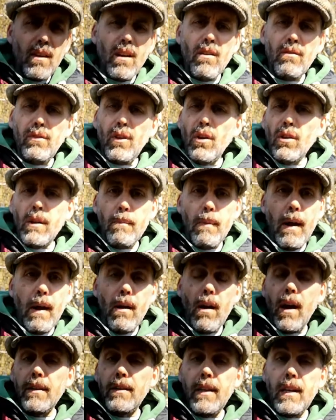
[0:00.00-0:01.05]
a vlog about
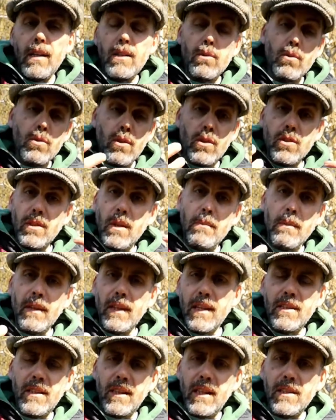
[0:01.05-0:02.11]
ideas which are
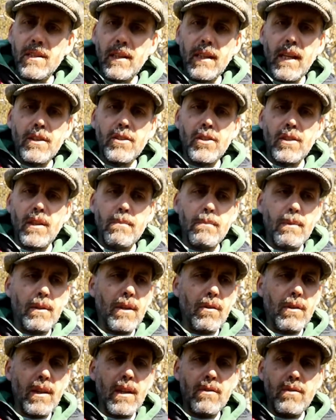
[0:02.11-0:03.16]
stimulating intellectually but
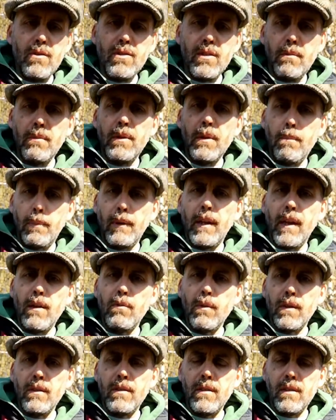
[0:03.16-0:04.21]
don't give you something to play
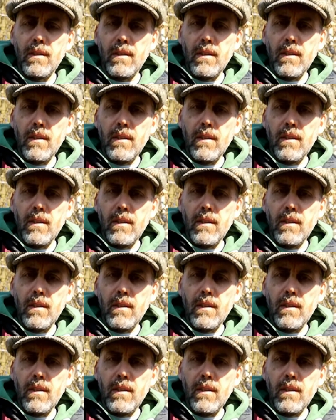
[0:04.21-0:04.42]
with.